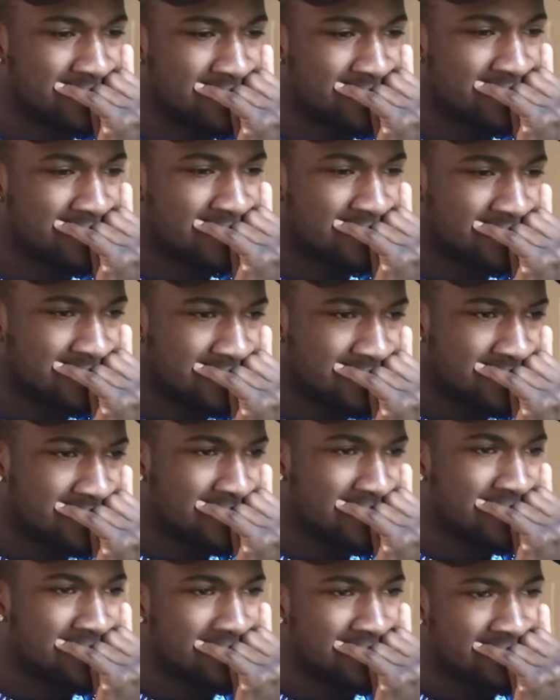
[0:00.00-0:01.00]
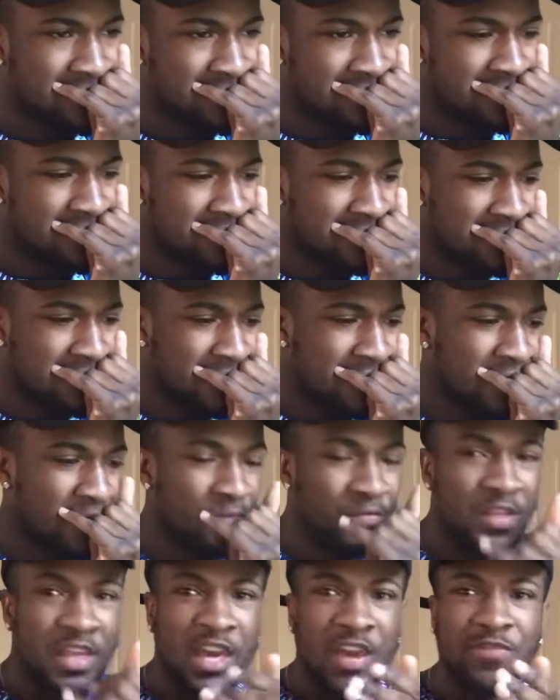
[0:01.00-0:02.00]
Who gonna take care of me?
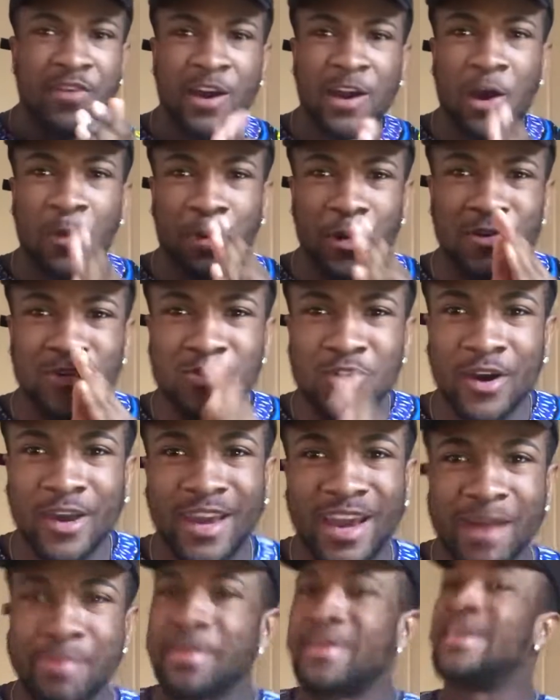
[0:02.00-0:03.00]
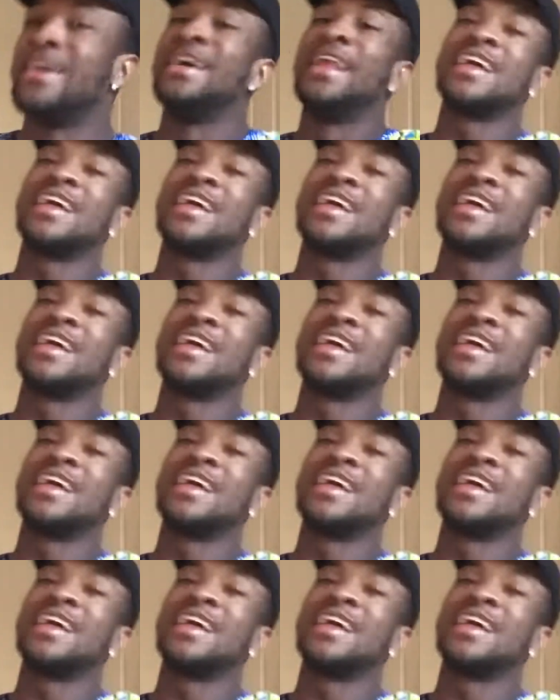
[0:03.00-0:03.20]
If I go broke, who gonna carry me?